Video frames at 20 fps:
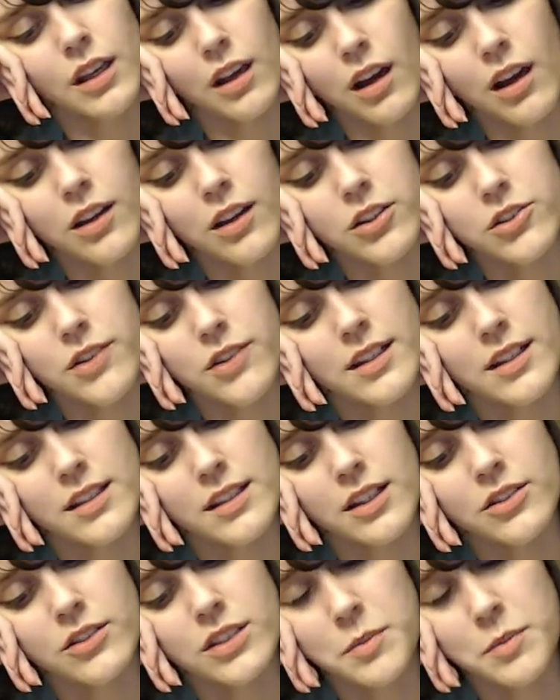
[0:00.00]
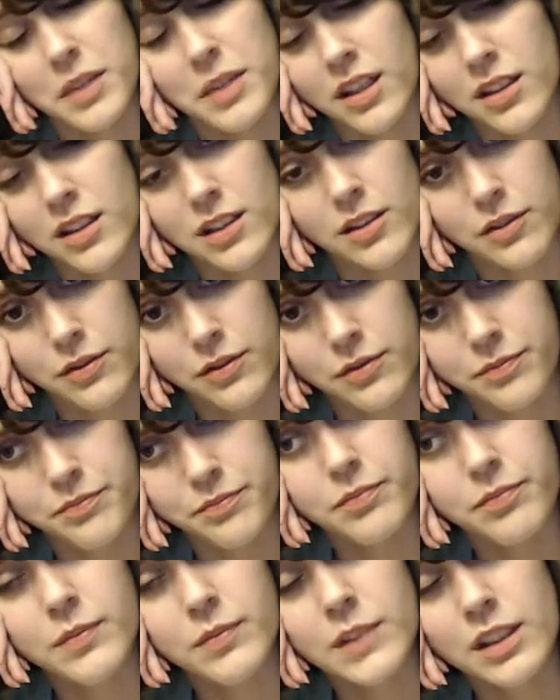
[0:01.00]
contrast there just because of,
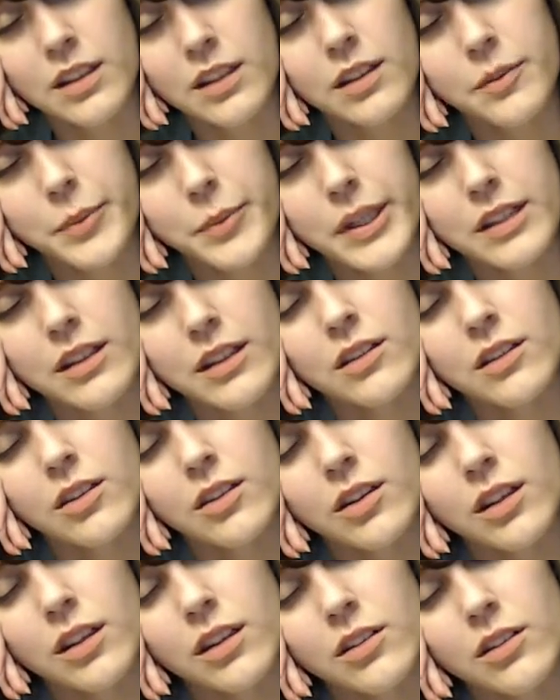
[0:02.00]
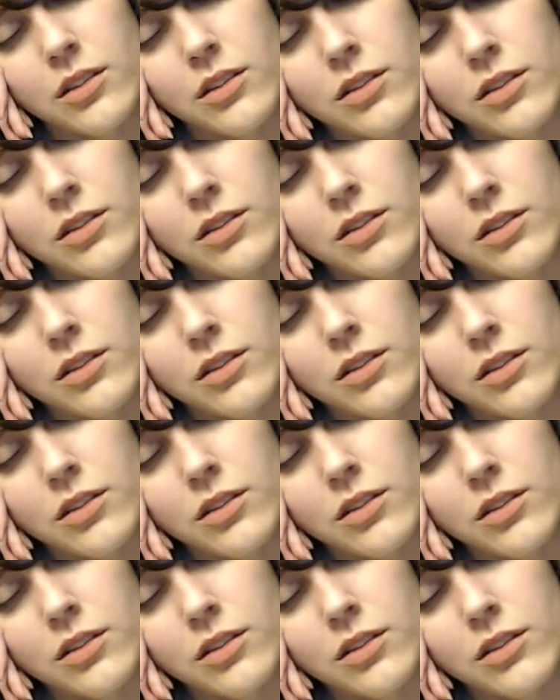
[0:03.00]
Gintoki and